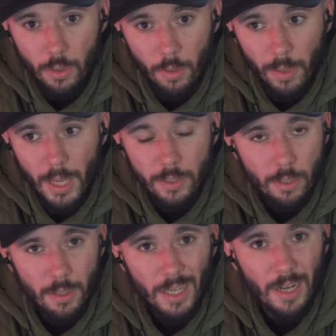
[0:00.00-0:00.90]
to apply a
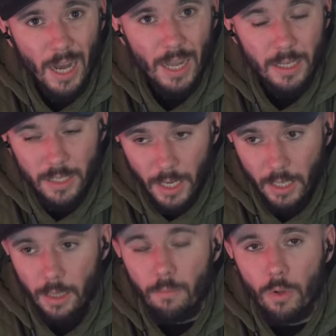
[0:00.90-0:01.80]
tourniquet high and
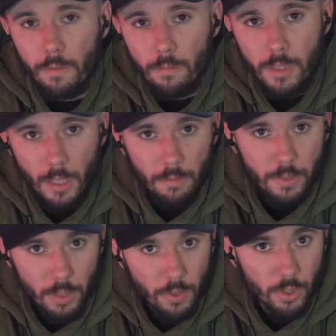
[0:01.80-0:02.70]
tight and move
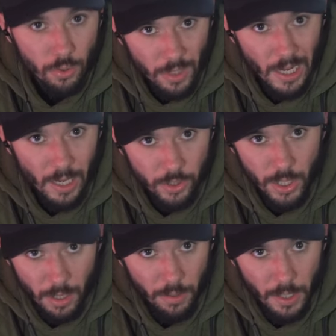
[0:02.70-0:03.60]
themselves to a
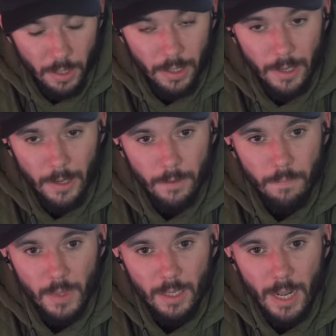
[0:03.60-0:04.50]
triage area.
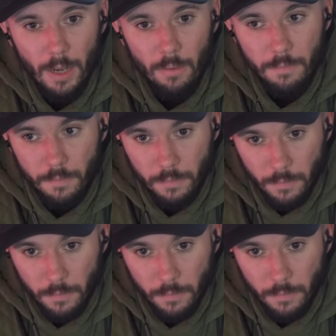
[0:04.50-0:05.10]
Now,